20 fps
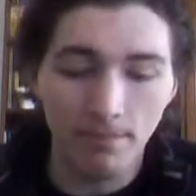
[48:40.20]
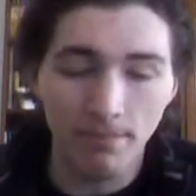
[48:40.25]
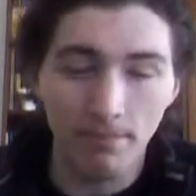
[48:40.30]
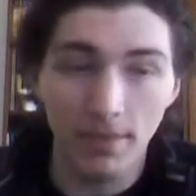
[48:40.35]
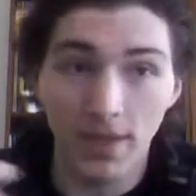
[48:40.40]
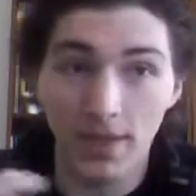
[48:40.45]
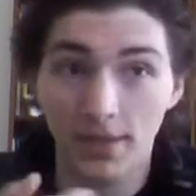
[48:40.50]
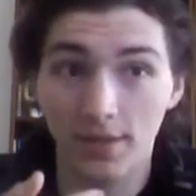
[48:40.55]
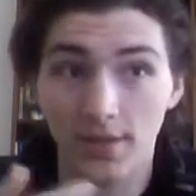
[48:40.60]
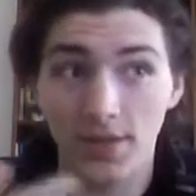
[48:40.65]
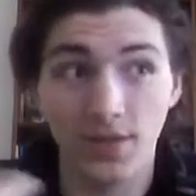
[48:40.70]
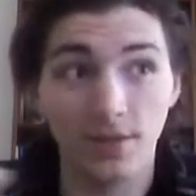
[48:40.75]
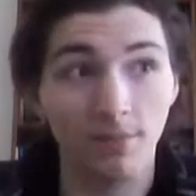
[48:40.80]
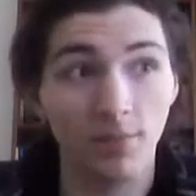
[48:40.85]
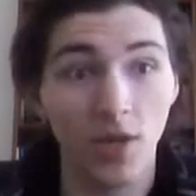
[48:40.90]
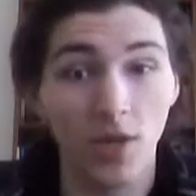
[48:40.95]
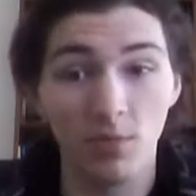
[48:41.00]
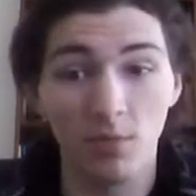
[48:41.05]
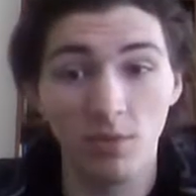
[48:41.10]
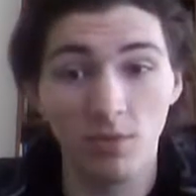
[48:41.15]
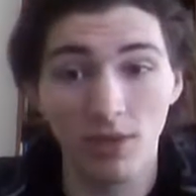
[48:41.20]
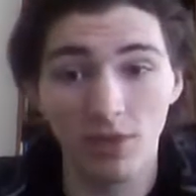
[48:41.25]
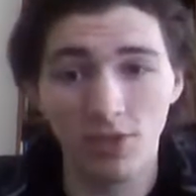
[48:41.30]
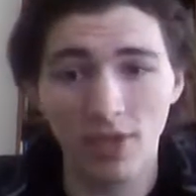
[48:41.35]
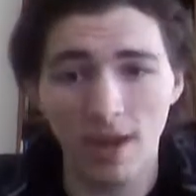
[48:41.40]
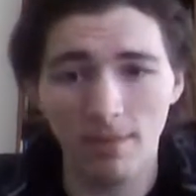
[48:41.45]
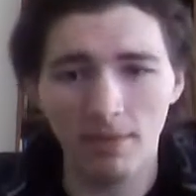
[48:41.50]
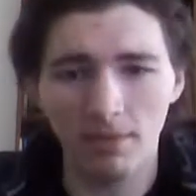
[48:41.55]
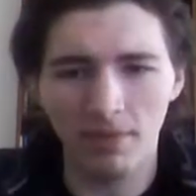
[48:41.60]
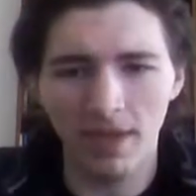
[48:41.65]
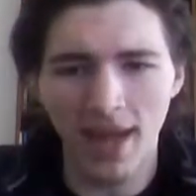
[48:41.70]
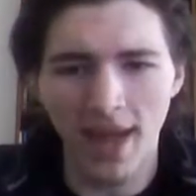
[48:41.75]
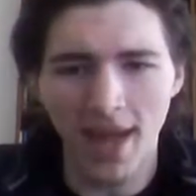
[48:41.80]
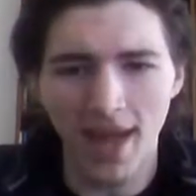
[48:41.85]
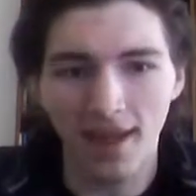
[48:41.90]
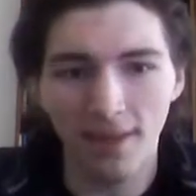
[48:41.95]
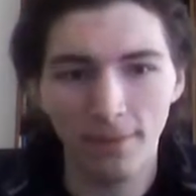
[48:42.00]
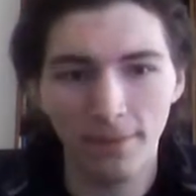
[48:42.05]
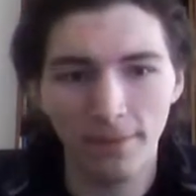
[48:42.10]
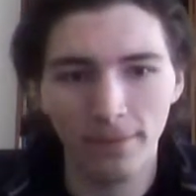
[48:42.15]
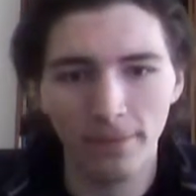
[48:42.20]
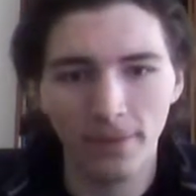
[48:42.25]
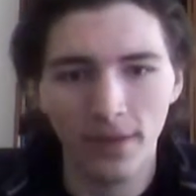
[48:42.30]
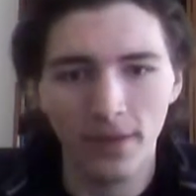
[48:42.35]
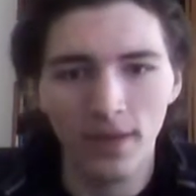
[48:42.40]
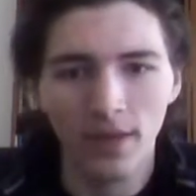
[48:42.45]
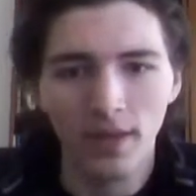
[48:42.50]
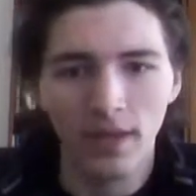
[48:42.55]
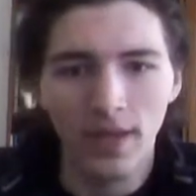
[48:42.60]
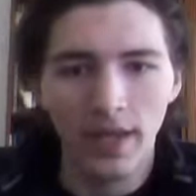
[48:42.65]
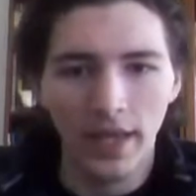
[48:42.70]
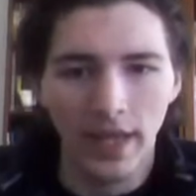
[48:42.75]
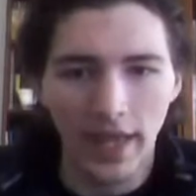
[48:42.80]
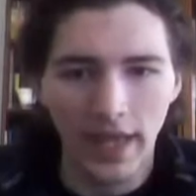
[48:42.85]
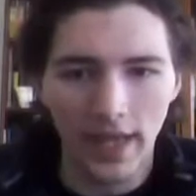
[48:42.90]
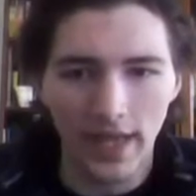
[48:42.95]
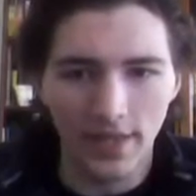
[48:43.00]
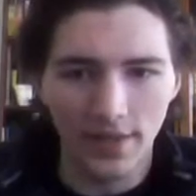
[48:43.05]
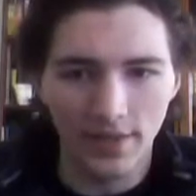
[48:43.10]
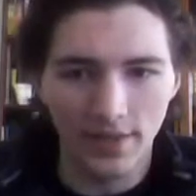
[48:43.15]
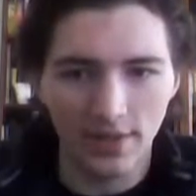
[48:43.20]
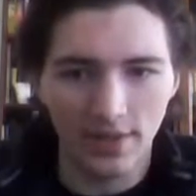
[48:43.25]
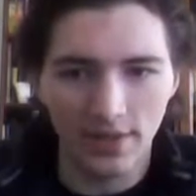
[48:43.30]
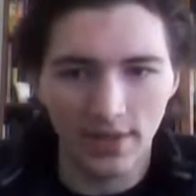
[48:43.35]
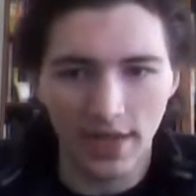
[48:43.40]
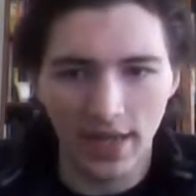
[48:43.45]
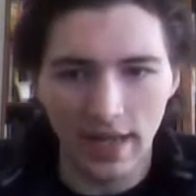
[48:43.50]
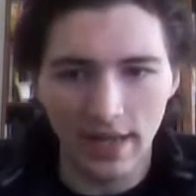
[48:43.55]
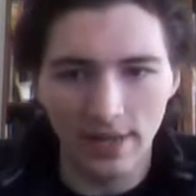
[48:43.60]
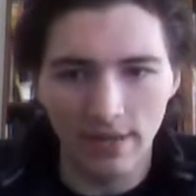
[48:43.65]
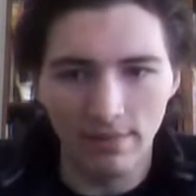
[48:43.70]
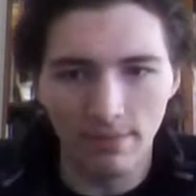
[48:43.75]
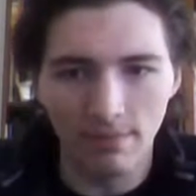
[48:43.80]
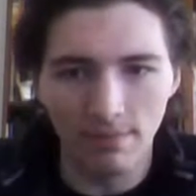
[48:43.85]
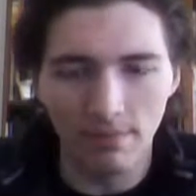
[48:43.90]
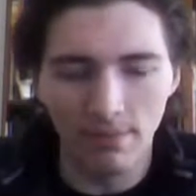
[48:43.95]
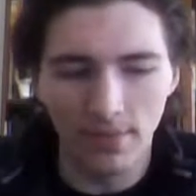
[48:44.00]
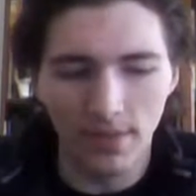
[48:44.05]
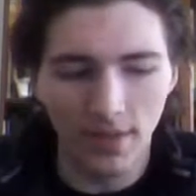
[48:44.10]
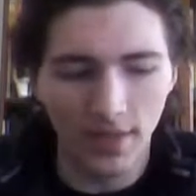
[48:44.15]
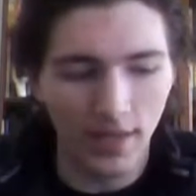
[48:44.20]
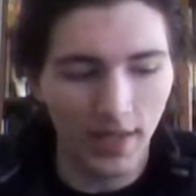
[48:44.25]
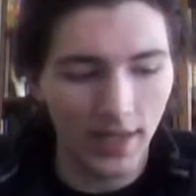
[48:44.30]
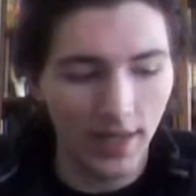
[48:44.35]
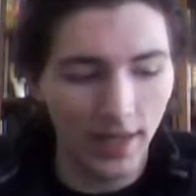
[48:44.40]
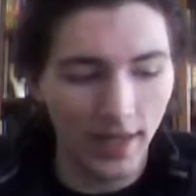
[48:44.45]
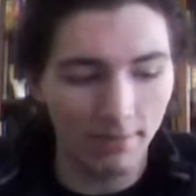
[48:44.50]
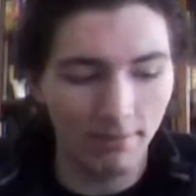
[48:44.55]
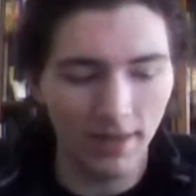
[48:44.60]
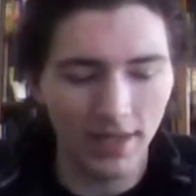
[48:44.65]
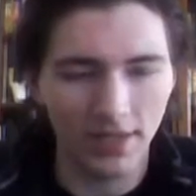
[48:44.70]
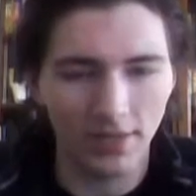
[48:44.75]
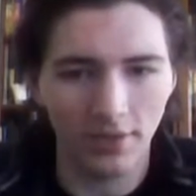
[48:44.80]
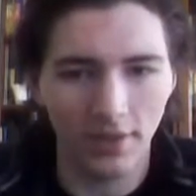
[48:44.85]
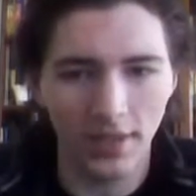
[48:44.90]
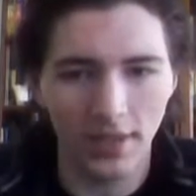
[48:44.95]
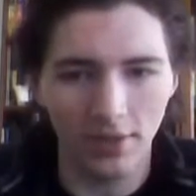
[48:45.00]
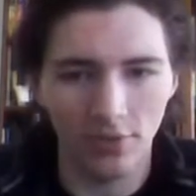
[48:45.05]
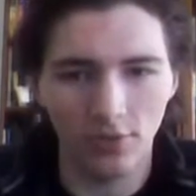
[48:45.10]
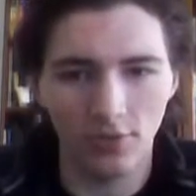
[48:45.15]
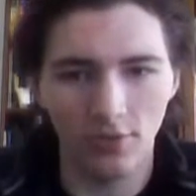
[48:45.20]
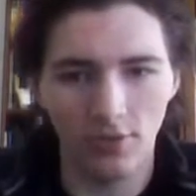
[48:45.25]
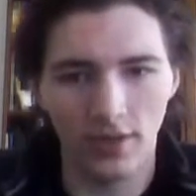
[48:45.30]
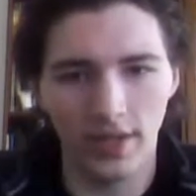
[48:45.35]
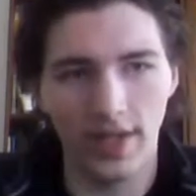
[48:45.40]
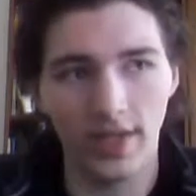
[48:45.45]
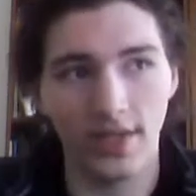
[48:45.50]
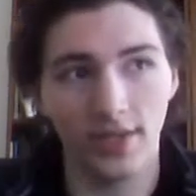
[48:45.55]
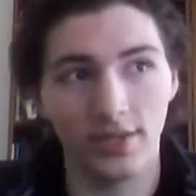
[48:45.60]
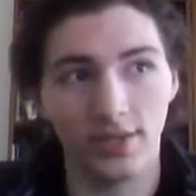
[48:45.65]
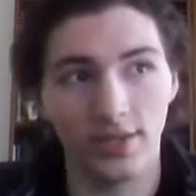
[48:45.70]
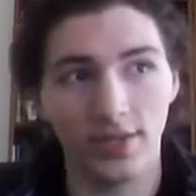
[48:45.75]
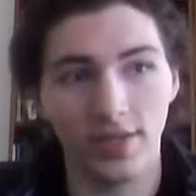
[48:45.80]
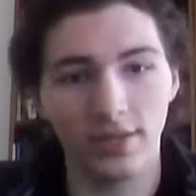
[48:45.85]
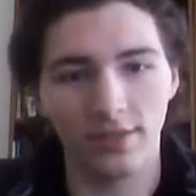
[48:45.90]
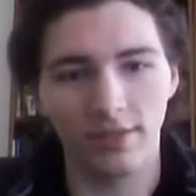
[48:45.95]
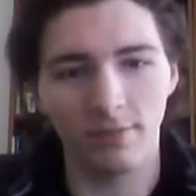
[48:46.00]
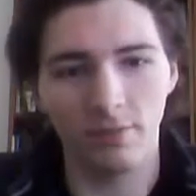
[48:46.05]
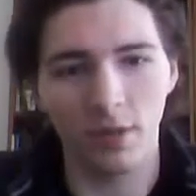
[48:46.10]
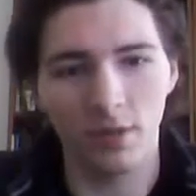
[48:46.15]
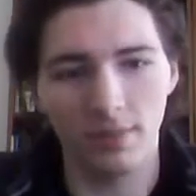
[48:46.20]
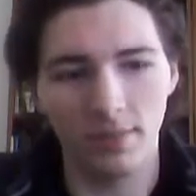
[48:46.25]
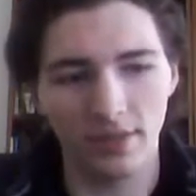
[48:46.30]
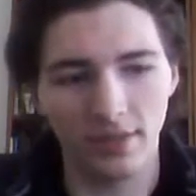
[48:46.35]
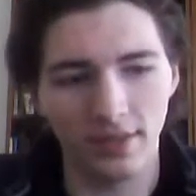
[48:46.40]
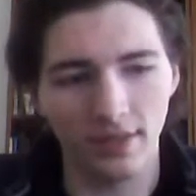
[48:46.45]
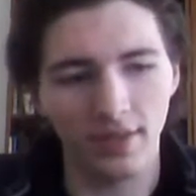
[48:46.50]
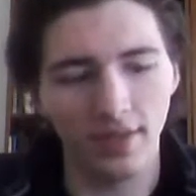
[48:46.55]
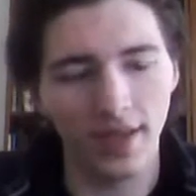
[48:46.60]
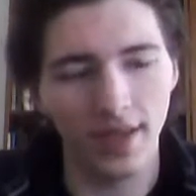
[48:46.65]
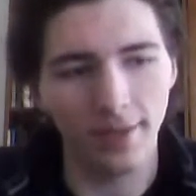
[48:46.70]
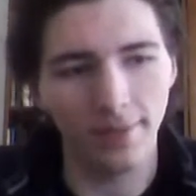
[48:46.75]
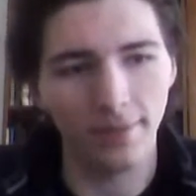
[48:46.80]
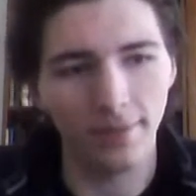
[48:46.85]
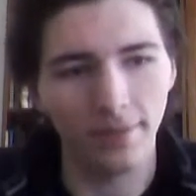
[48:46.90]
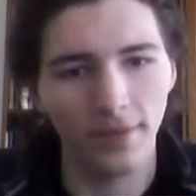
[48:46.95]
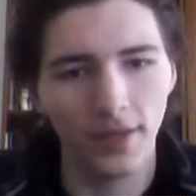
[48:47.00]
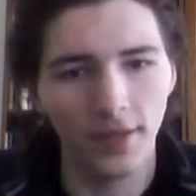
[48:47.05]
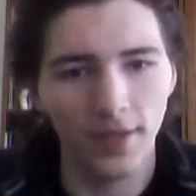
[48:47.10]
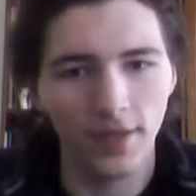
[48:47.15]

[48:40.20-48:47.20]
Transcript: because Obi-Wan chopped him in half and basically destroyed his sense of purpose in life.